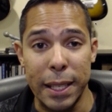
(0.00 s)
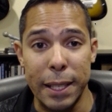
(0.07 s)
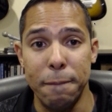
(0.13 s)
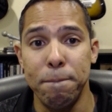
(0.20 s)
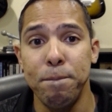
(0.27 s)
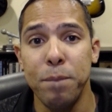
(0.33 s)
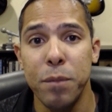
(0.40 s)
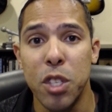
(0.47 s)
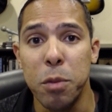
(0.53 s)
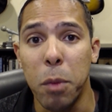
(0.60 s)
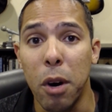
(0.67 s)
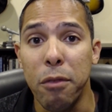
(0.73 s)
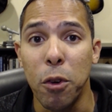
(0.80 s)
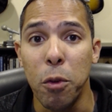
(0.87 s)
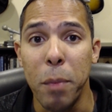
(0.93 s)

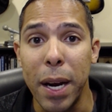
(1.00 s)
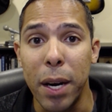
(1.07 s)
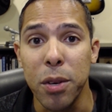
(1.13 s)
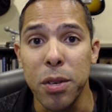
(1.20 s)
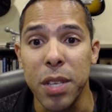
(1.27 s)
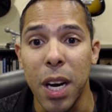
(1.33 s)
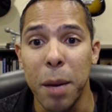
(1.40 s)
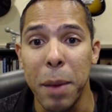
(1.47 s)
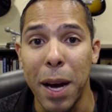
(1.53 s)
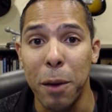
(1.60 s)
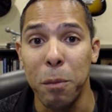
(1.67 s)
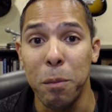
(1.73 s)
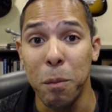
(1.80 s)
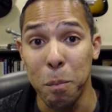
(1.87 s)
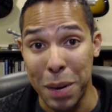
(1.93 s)
smartphone makers come
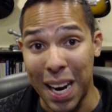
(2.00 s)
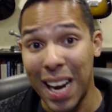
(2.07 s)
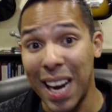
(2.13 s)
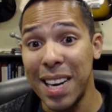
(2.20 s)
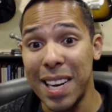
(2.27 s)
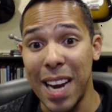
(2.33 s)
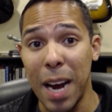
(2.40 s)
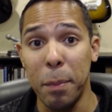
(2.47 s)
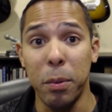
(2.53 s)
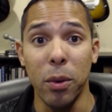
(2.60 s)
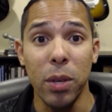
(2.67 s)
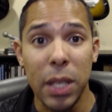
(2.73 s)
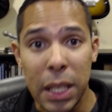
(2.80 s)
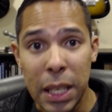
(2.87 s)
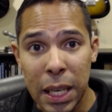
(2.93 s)
out behind Apple
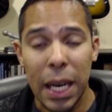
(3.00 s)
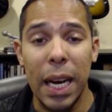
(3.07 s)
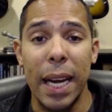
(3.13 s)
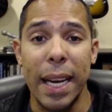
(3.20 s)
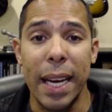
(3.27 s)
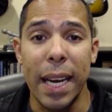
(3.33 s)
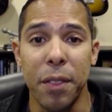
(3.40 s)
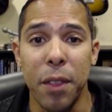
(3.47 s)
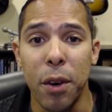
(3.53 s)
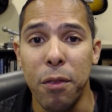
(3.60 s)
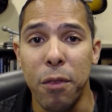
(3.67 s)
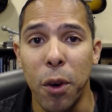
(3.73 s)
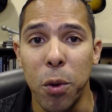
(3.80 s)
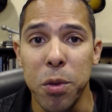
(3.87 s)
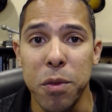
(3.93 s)
and get their
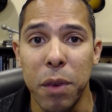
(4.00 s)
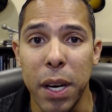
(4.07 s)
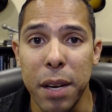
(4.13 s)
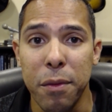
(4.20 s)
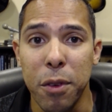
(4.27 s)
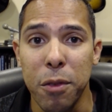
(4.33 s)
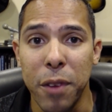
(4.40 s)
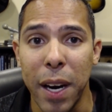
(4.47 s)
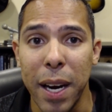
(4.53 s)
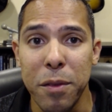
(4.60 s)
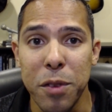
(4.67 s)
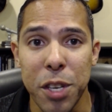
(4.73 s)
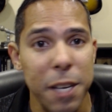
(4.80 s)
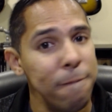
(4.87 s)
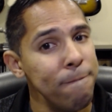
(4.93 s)
phones ready for
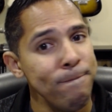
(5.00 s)
5G.